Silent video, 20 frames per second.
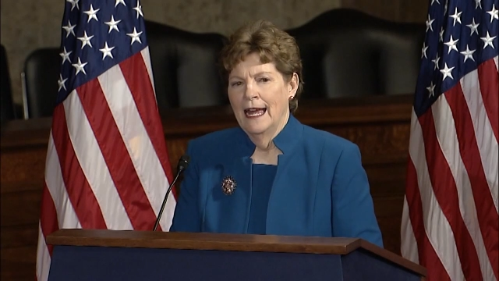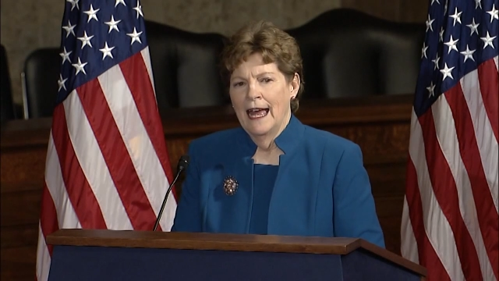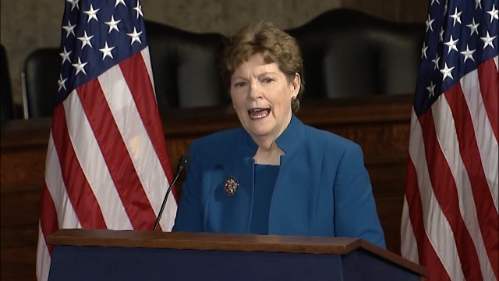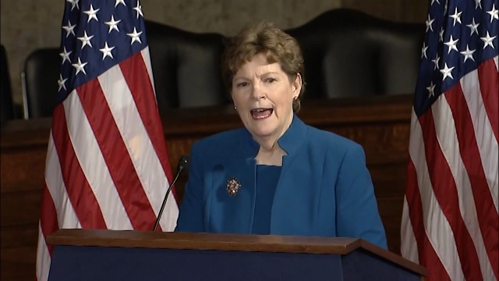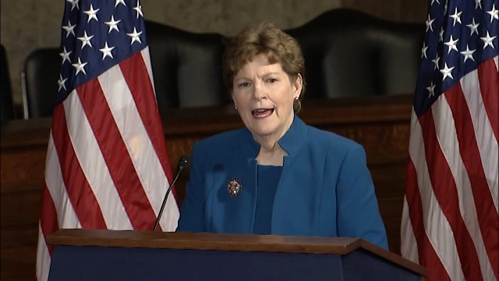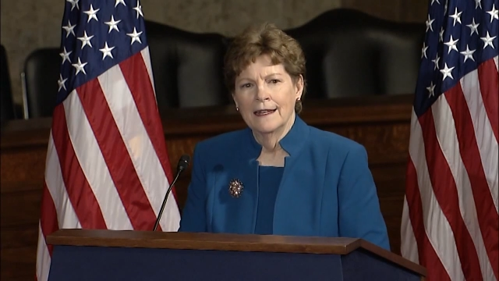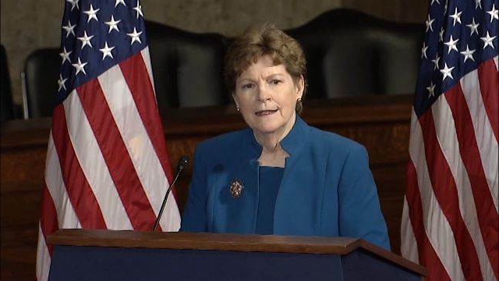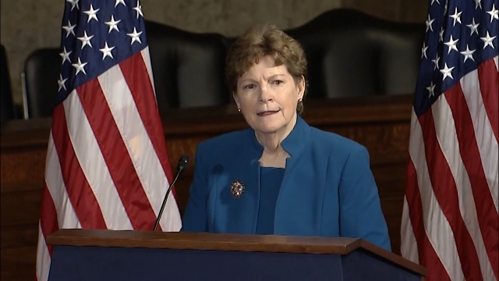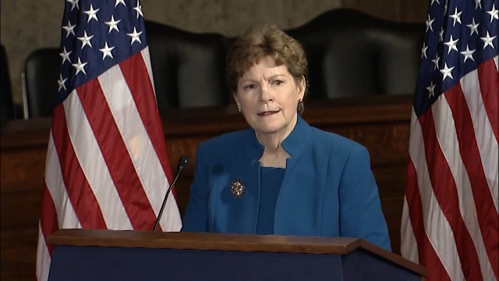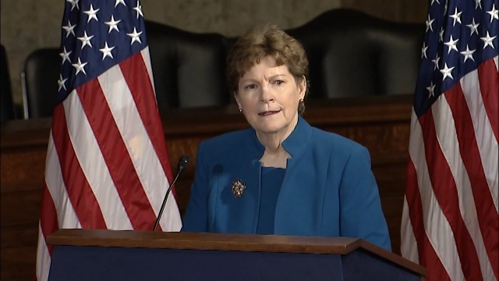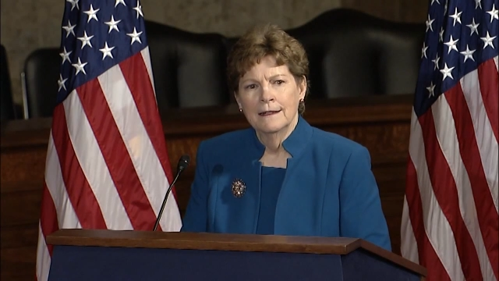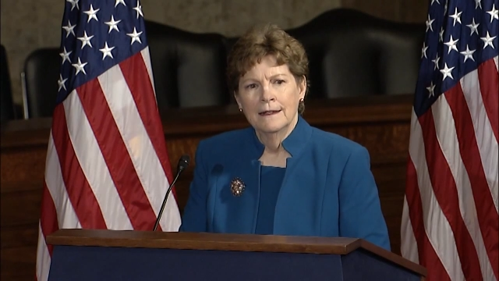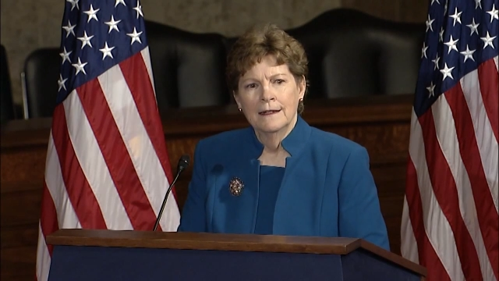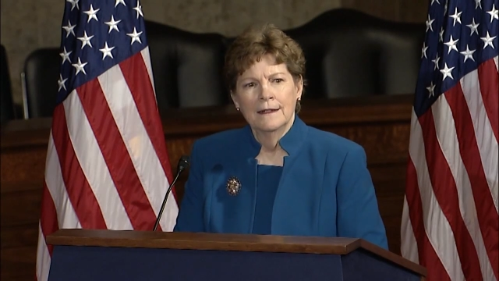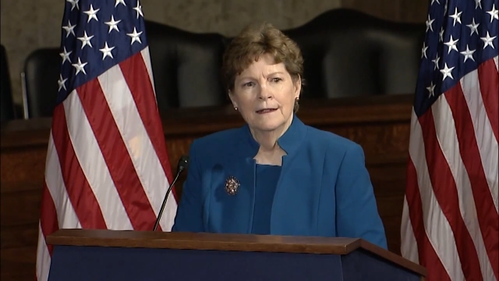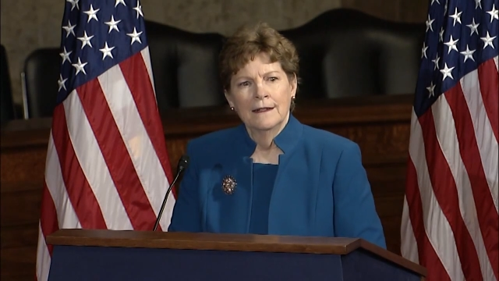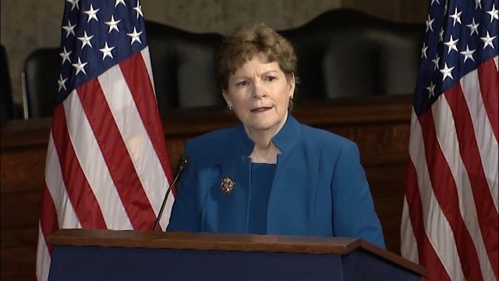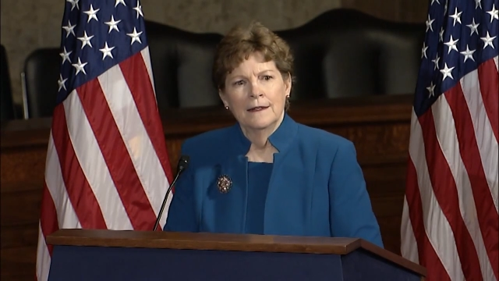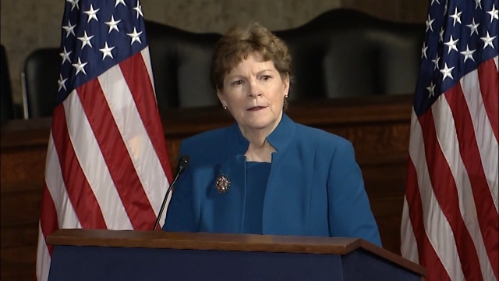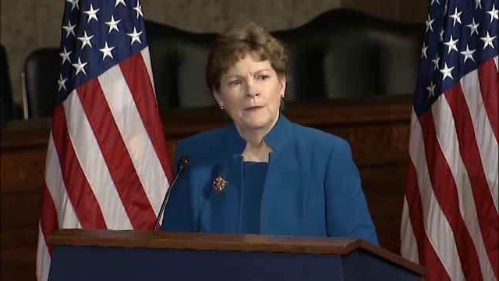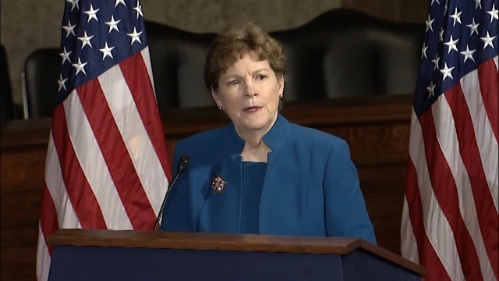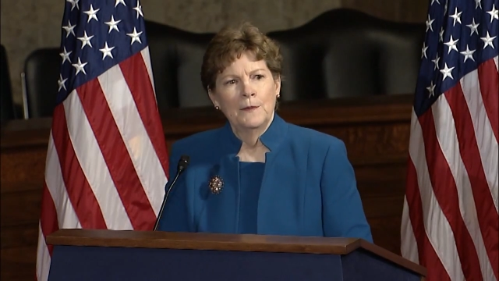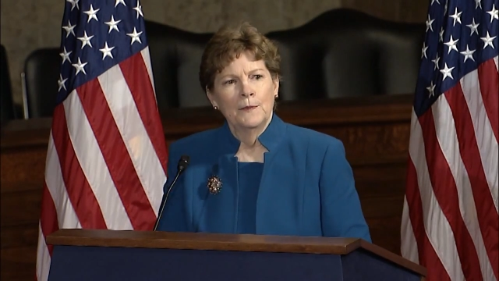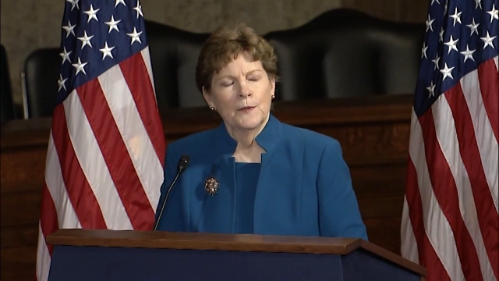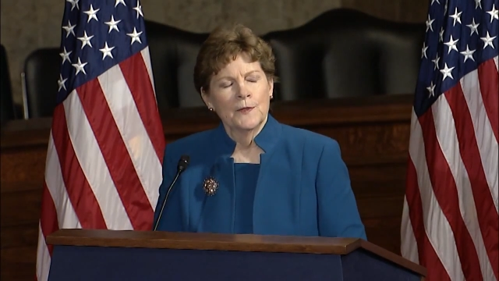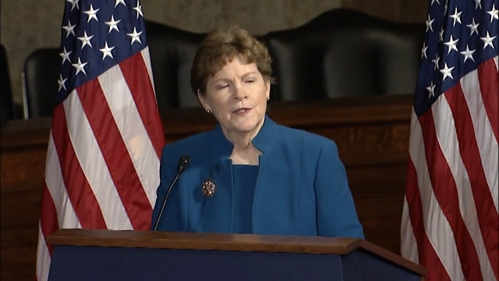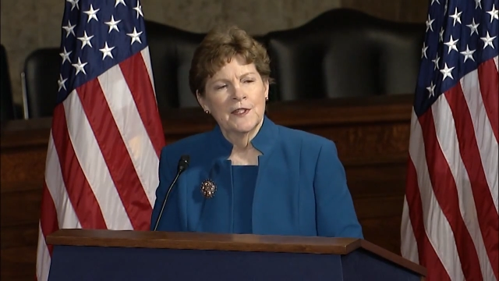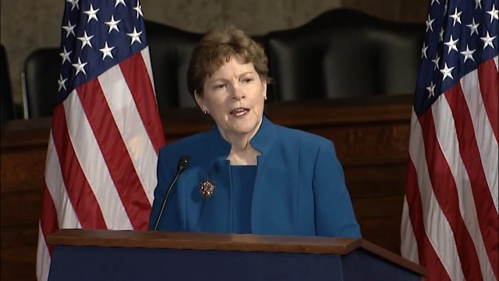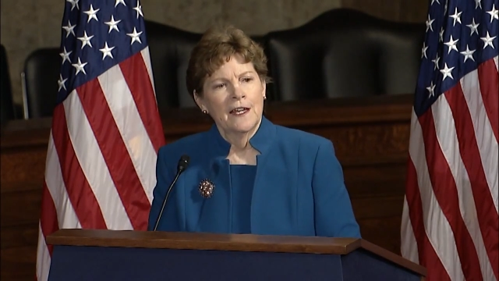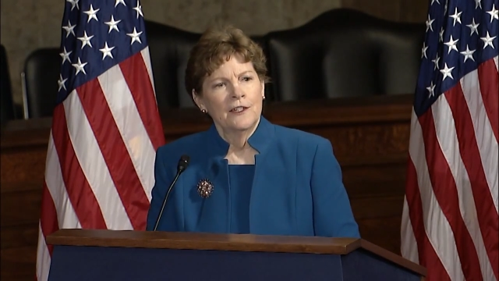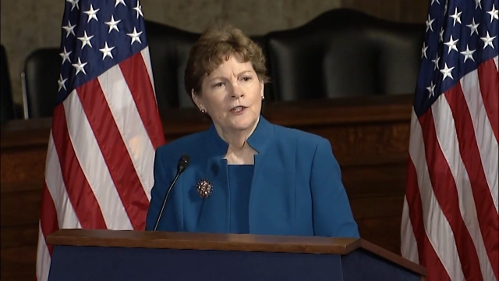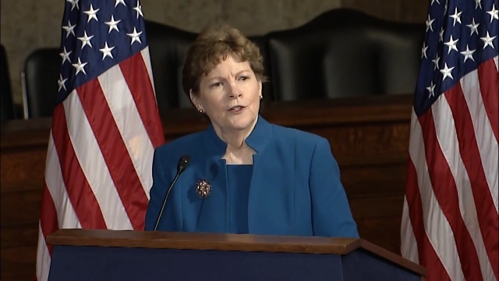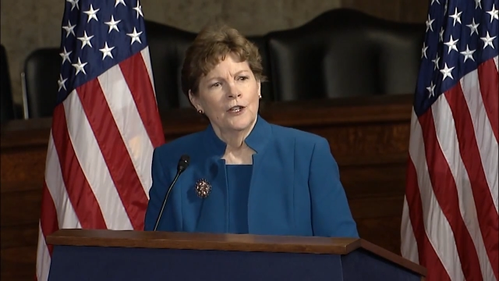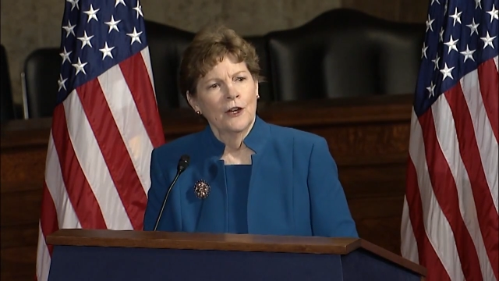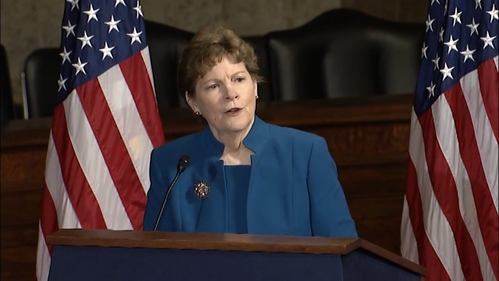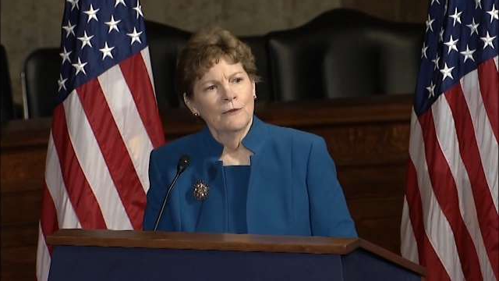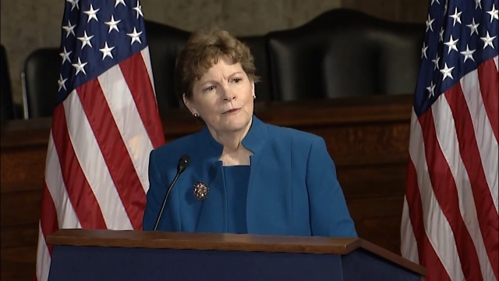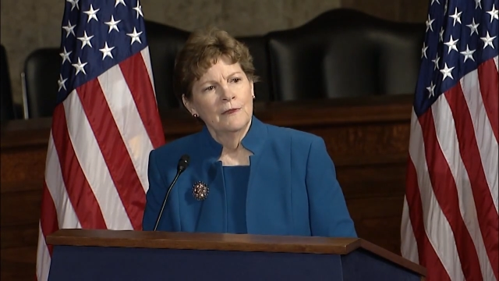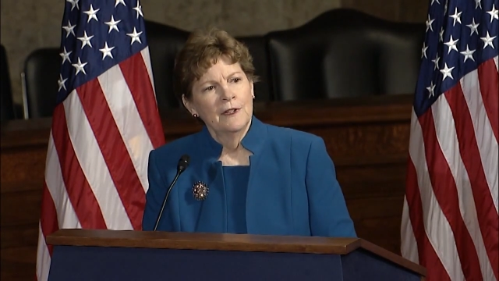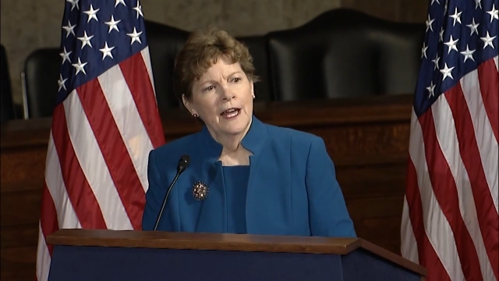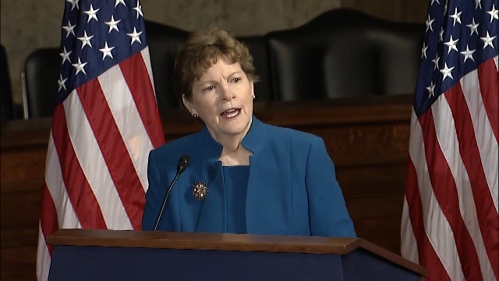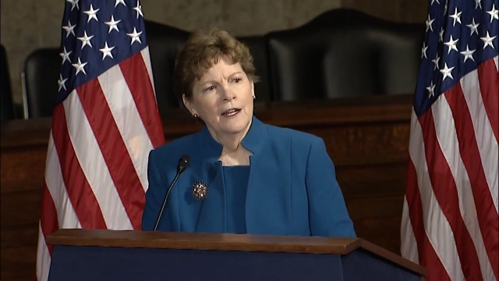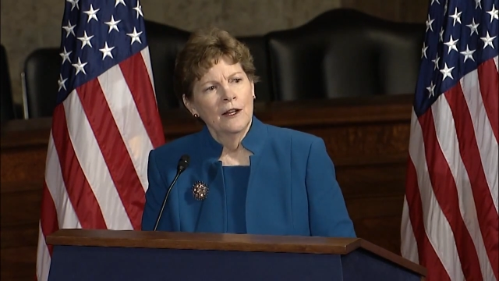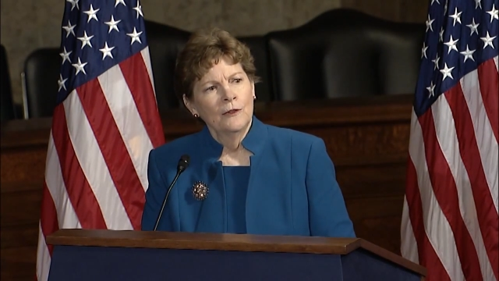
And people said, not